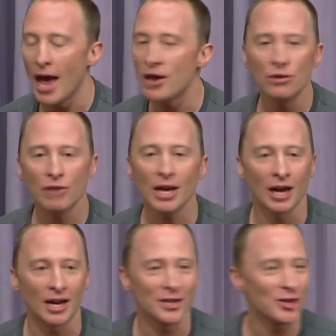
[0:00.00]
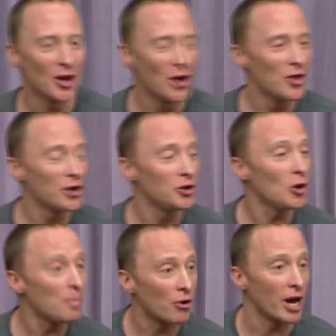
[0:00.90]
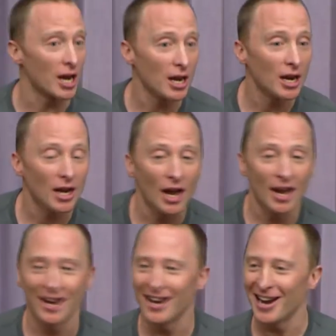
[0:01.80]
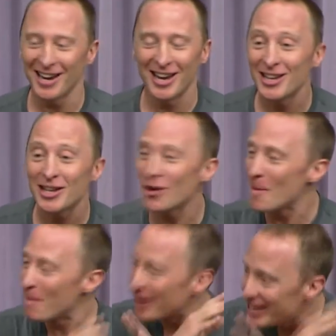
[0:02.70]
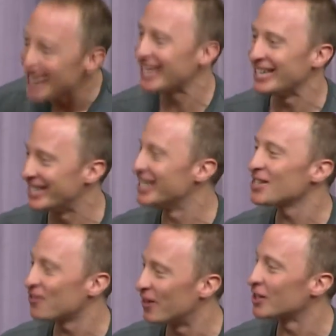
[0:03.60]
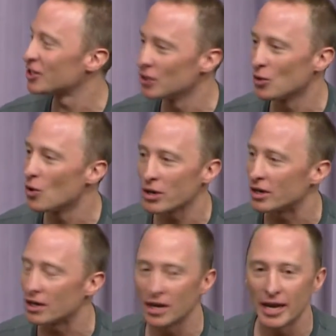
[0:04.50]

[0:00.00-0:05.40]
And you realize that your brain is a completely dysfunctional organ.